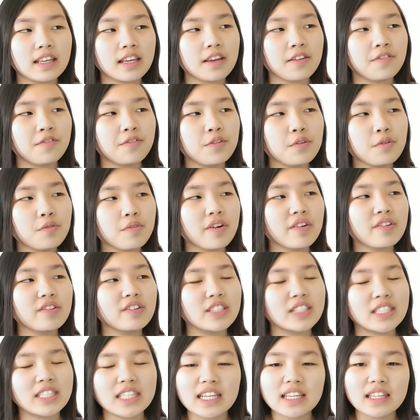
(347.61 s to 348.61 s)
if you've
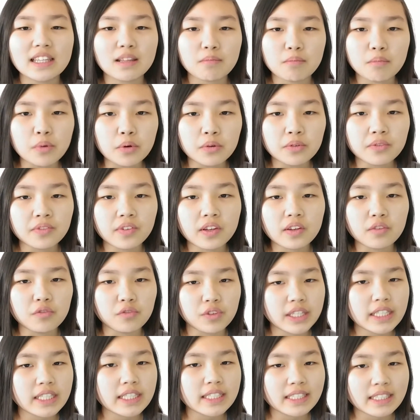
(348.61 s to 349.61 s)
ever seen the movie
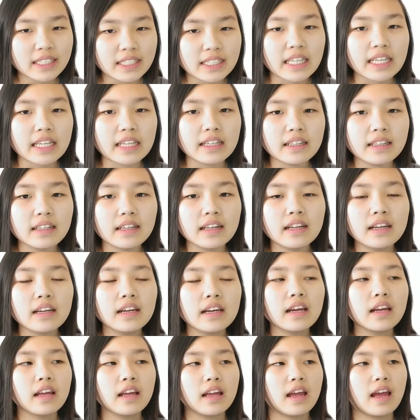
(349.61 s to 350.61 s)
Real Steel,
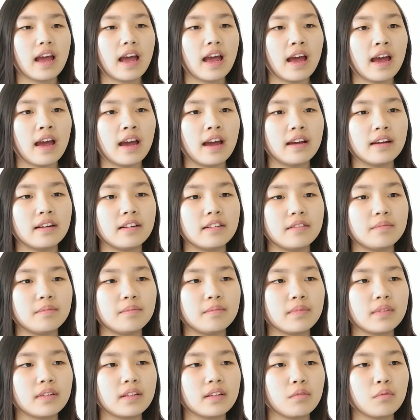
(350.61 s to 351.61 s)

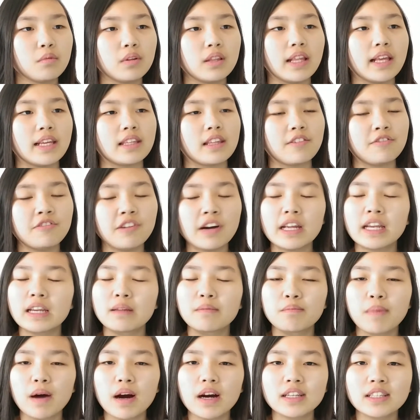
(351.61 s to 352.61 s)
with like the
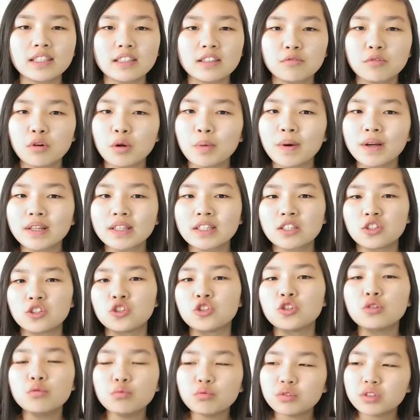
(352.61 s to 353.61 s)
fighting boxing robot
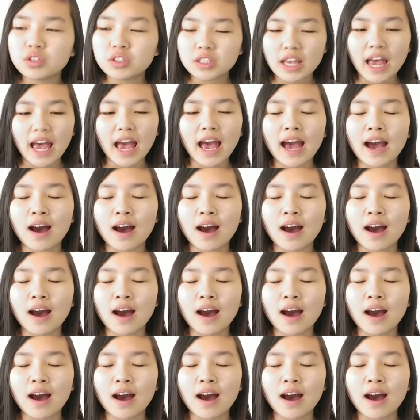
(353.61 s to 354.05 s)
Zeus,